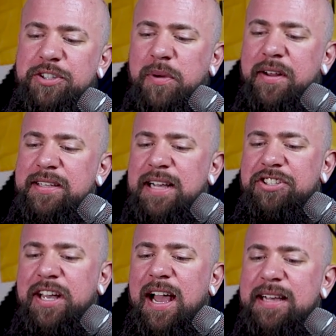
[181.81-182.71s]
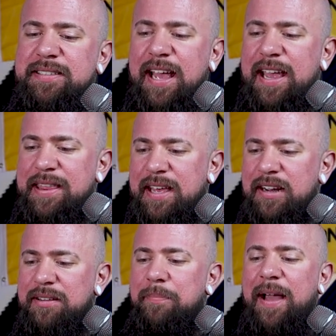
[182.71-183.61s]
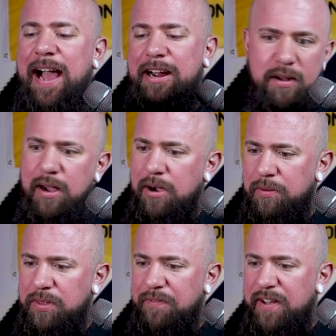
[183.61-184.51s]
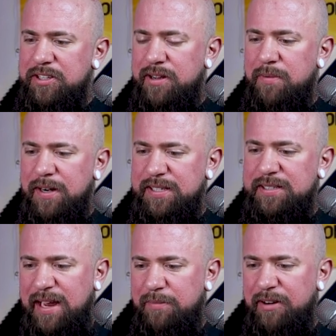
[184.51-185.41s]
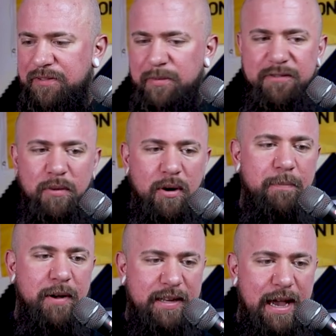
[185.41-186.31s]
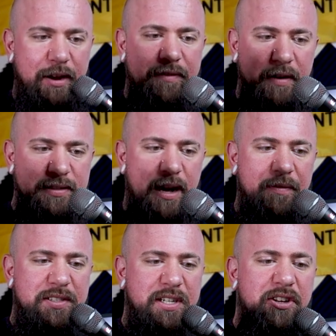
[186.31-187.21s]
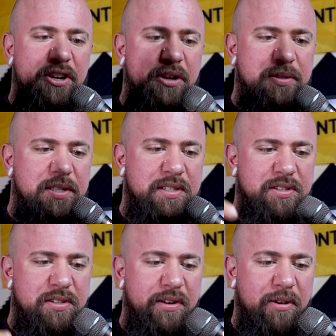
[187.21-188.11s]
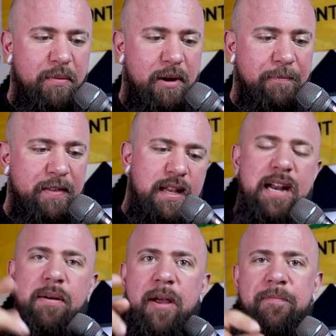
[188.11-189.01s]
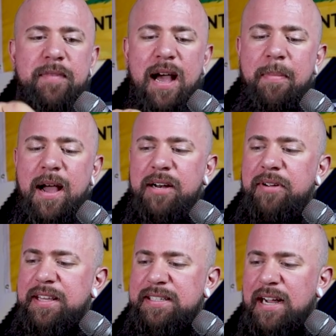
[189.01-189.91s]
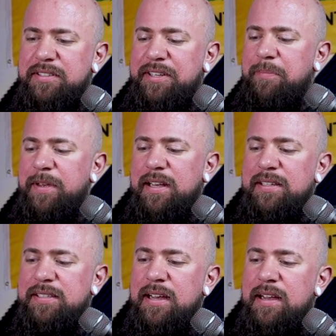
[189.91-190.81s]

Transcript: each one of these actually has a thing on the back. Oh, the Victory one is the same one from before, but County Fair is obviously new since it's a new one. Anyway, I'm not going to read these out to you because